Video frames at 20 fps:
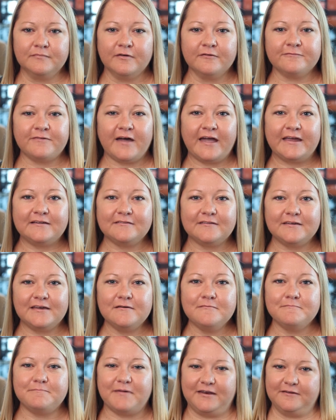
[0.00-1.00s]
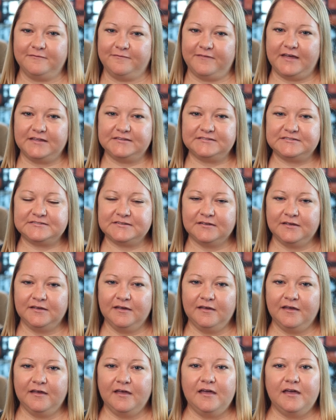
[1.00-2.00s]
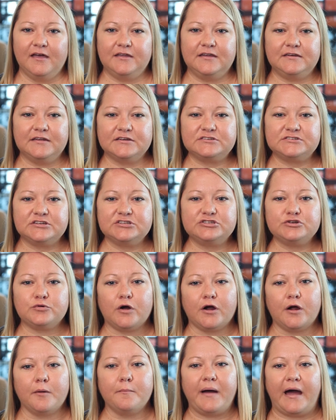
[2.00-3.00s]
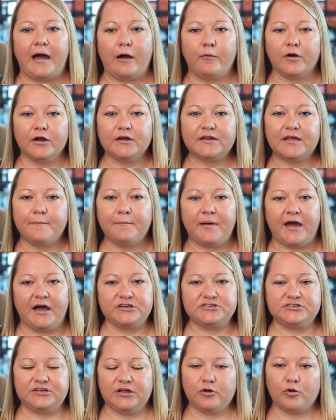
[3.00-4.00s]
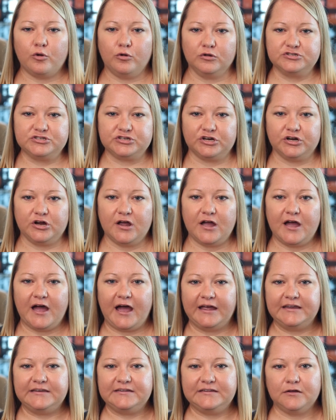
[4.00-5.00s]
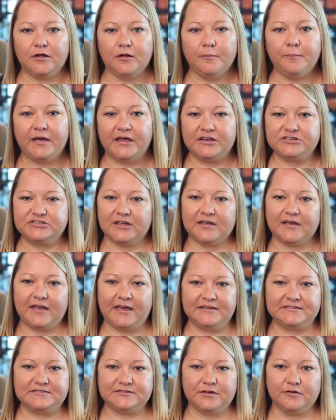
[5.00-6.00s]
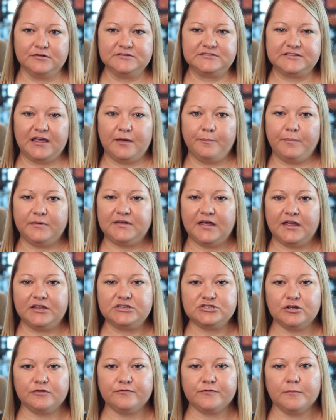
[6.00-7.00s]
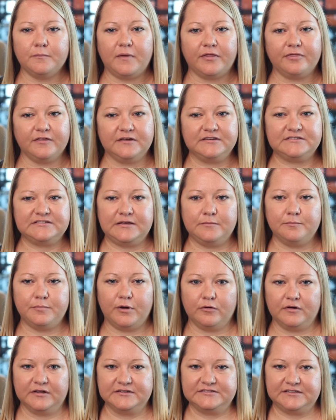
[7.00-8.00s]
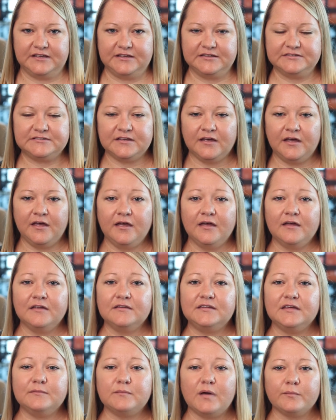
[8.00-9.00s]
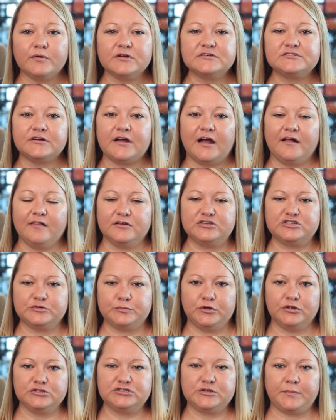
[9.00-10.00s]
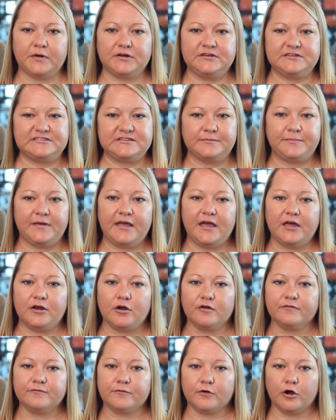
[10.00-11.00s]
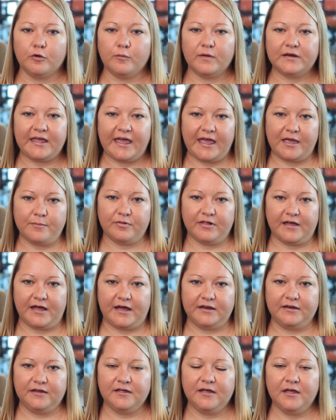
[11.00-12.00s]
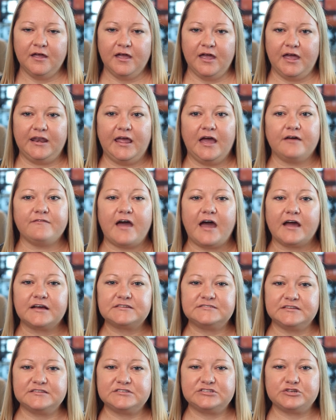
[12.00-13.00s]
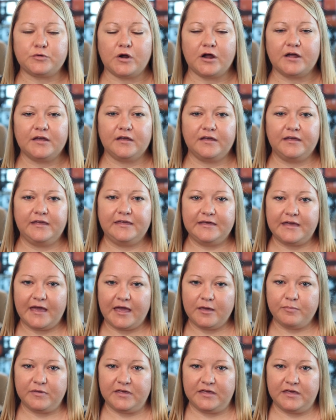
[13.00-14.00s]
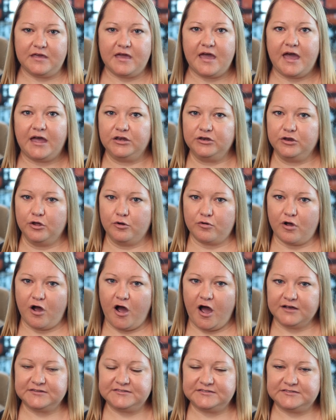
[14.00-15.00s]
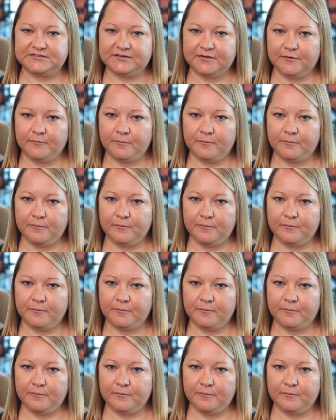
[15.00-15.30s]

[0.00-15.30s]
Finally, benefits. In addition to our empowered, compassionate culture, ideal patient caseloads, and potential for monthly team bonuses, team members are eligible to participate in our 401k plan and have access to our EAP at no cost.